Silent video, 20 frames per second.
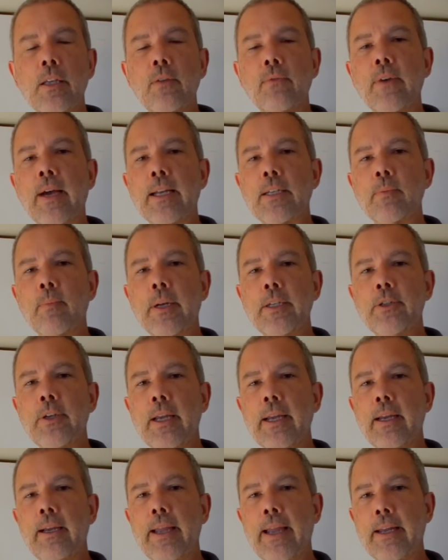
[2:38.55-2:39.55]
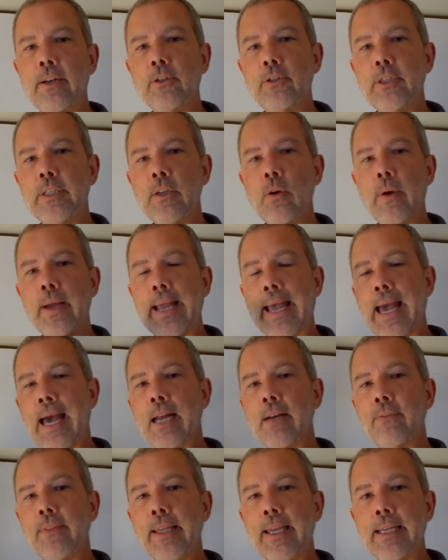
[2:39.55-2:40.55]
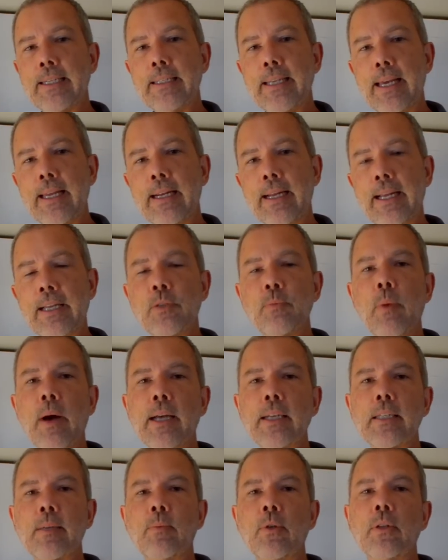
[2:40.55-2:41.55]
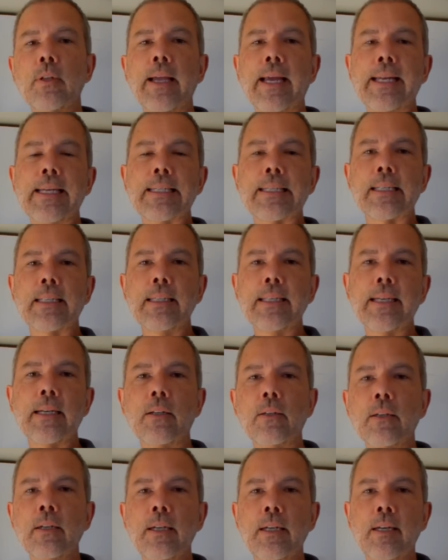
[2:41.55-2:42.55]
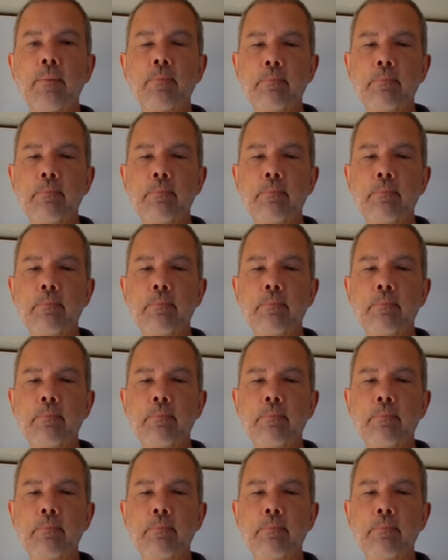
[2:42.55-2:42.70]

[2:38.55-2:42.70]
you've got as much energy going out of the antenna as possible and as little